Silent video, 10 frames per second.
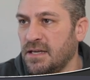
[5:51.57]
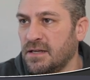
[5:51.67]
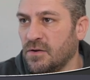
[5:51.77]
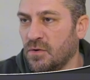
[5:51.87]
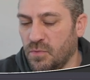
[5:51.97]

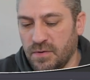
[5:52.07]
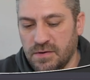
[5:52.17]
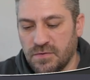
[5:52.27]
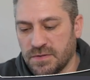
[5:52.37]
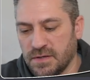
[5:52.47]
or we'll
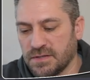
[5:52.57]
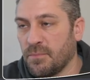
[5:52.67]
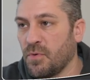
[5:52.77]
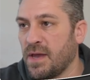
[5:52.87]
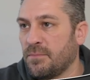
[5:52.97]
use the
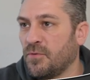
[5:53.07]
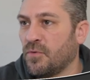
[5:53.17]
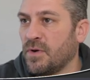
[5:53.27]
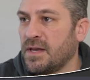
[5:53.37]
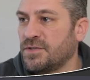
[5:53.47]
example we had
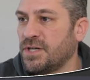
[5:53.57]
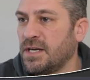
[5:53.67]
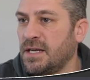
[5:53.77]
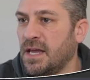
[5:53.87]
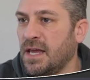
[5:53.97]
before,
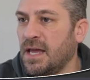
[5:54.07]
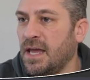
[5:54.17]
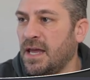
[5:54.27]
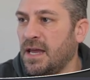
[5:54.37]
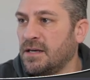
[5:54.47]
ESG.
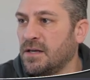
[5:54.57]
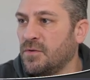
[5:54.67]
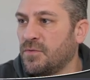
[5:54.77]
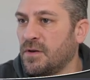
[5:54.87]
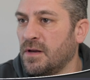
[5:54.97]
And
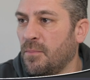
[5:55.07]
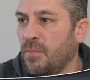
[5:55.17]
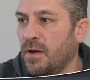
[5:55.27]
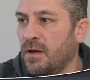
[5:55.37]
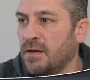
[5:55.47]
if the
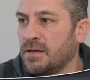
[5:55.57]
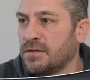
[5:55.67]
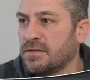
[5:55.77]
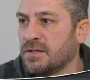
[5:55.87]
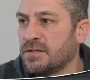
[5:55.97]
number
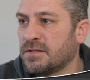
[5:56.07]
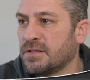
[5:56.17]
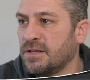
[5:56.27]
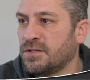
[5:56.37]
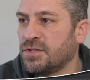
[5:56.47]
exists,
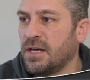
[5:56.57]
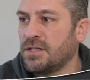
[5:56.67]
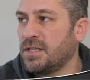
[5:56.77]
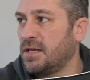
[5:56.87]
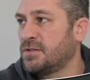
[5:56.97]
let's change
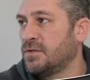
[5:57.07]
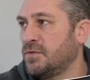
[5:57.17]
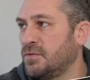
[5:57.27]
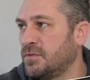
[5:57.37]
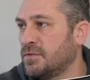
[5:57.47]
that
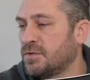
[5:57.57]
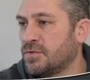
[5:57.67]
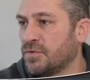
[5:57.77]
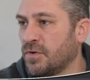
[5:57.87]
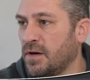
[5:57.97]
to
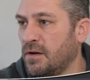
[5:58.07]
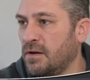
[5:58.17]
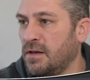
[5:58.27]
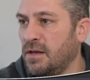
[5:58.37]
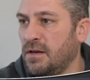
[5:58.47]
string
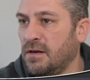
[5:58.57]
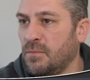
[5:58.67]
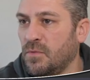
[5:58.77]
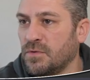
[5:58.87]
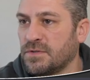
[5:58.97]
again,
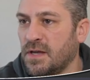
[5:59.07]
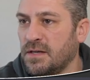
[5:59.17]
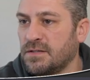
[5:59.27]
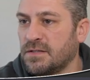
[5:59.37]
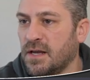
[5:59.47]
and we'll say
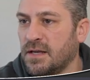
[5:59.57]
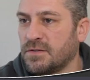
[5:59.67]
starts